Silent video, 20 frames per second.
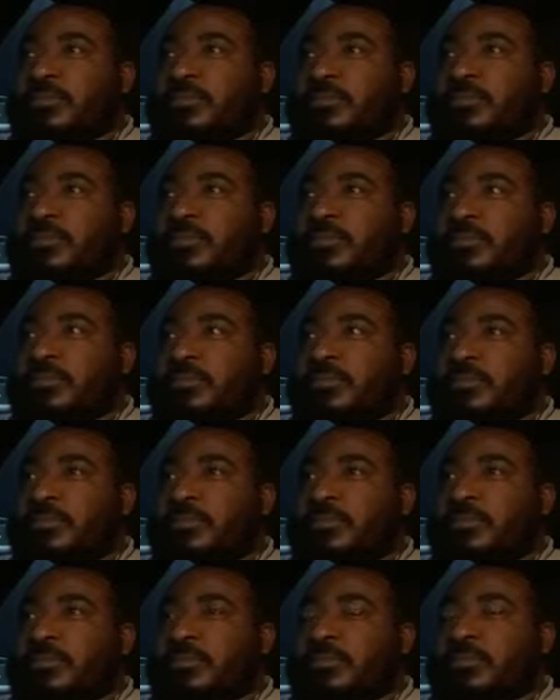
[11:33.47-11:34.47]

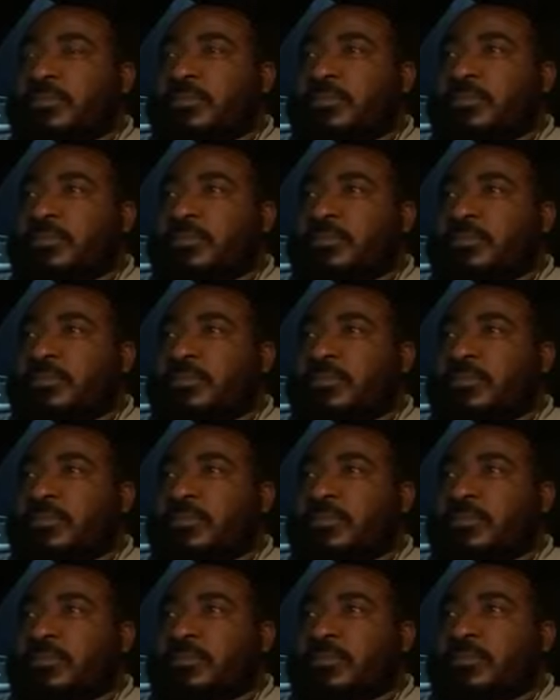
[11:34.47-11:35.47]

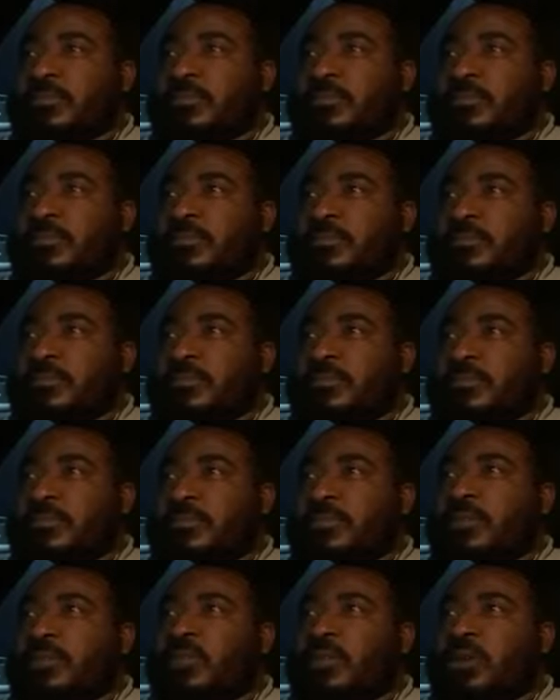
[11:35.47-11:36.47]

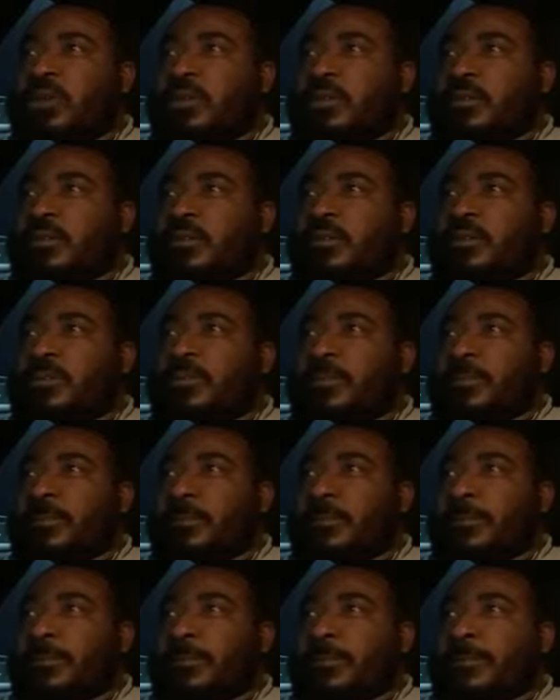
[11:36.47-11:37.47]

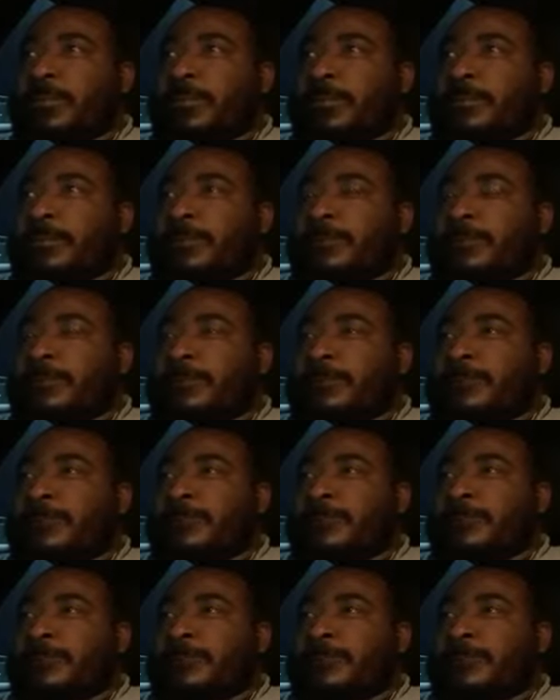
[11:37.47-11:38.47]

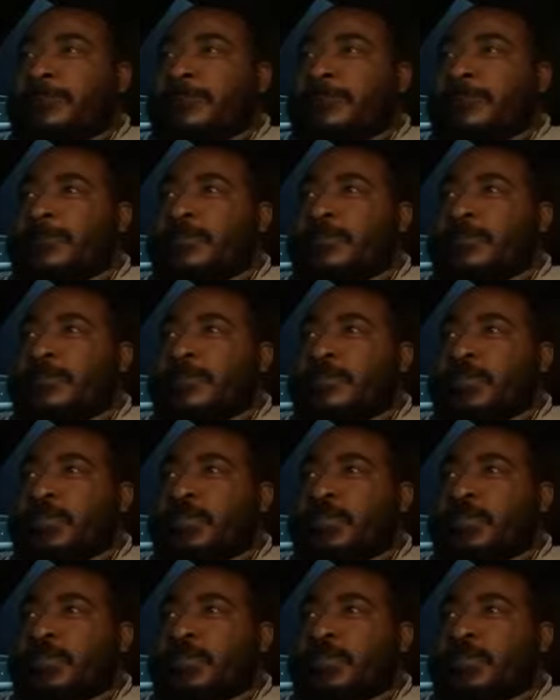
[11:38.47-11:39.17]
(silent)